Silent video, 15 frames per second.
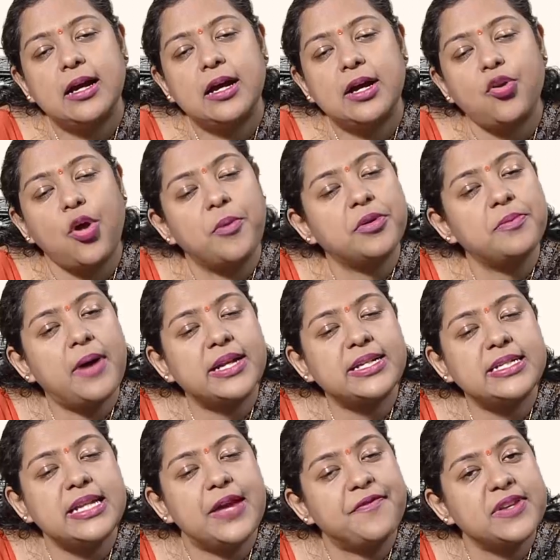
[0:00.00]
Robert
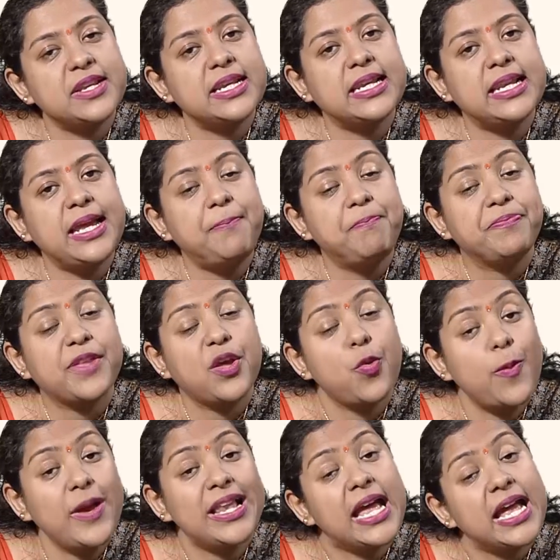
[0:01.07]
Martin definitely
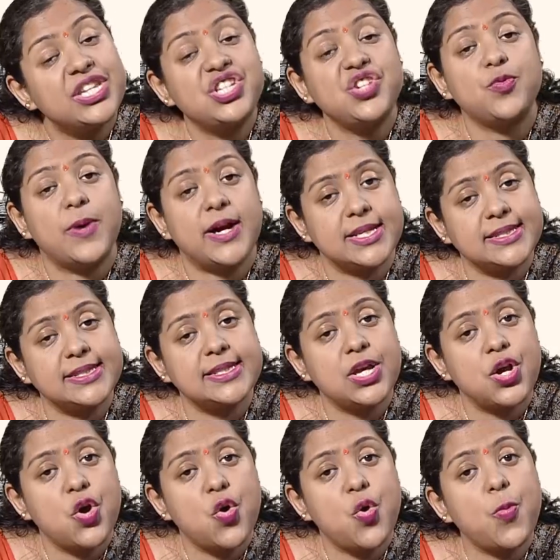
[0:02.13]
will endue us
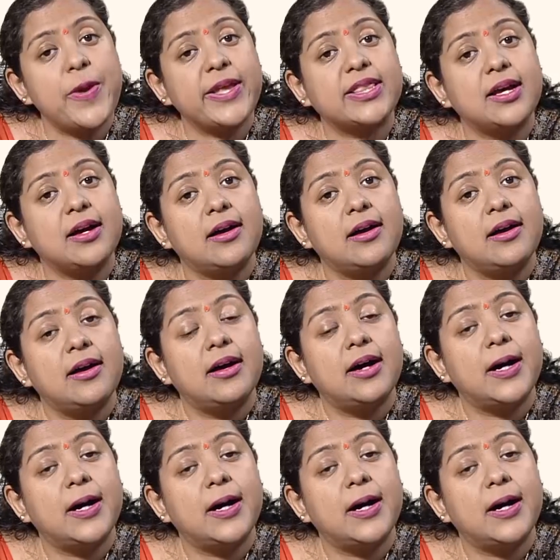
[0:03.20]
with a